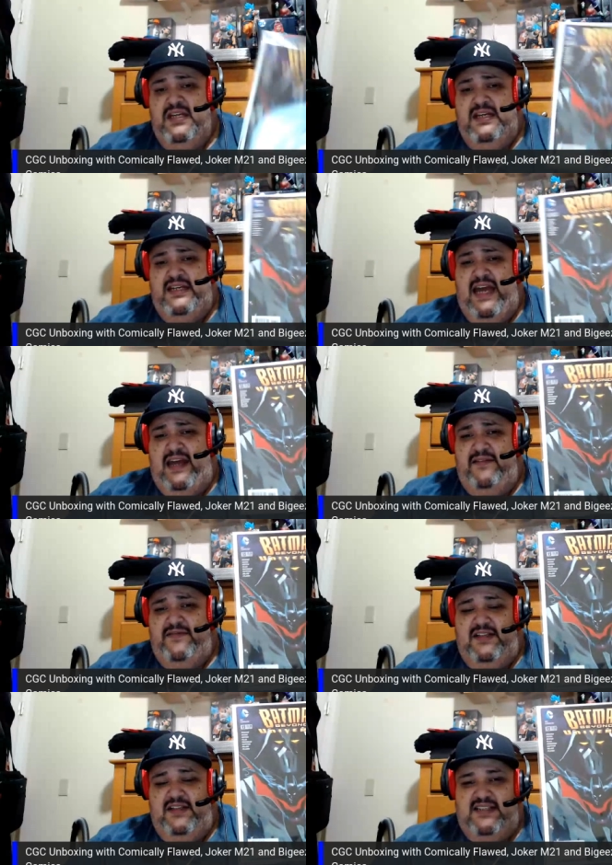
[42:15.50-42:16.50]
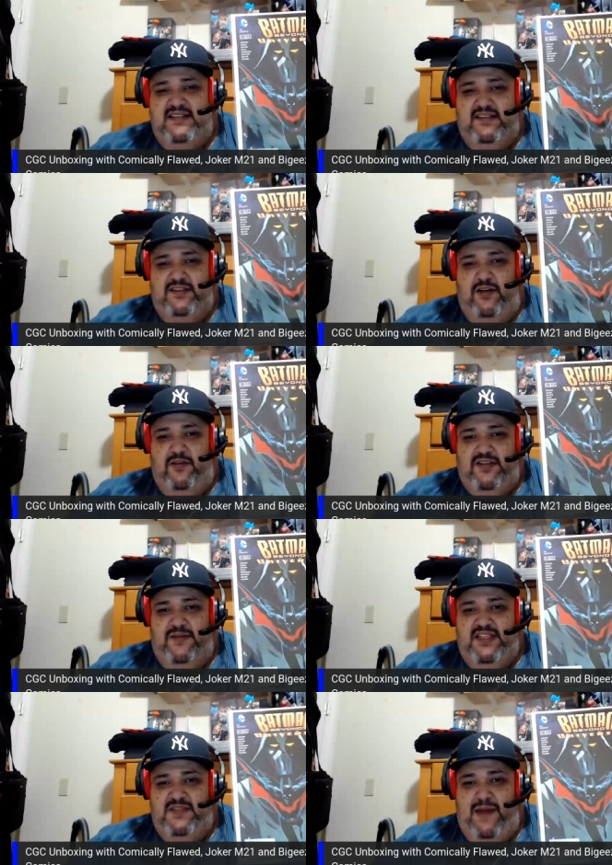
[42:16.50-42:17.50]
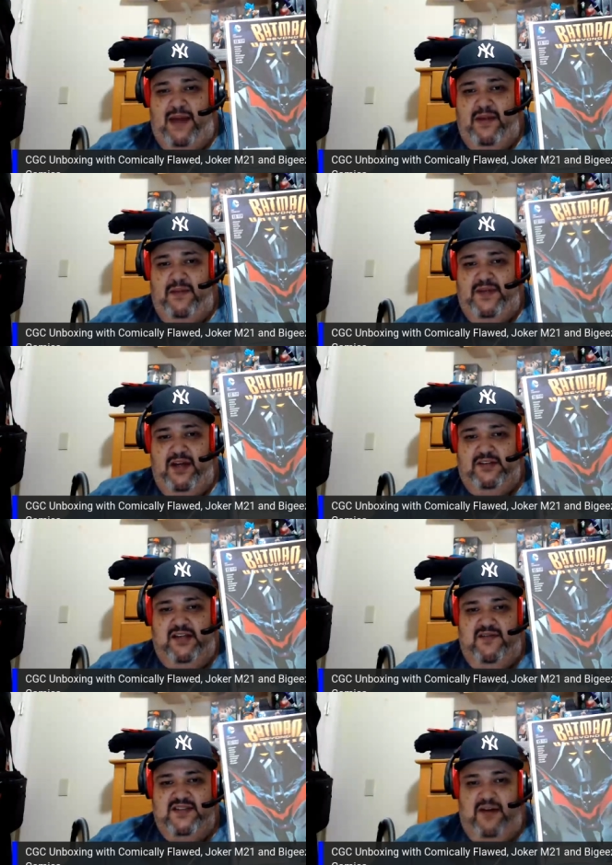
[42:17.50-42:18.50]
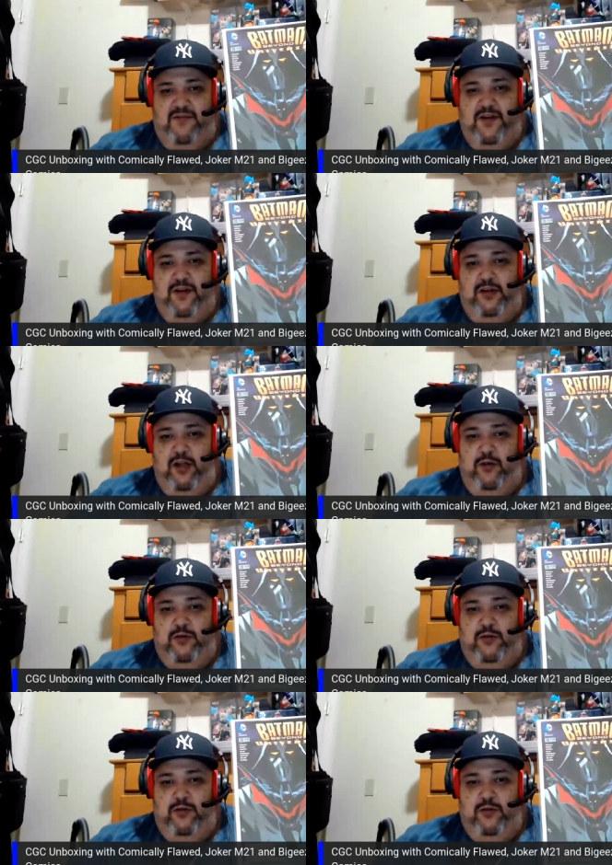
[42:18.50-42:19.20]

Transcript: Yeah, if you listen to Thorough, some of these Batman Beyond covers are real low,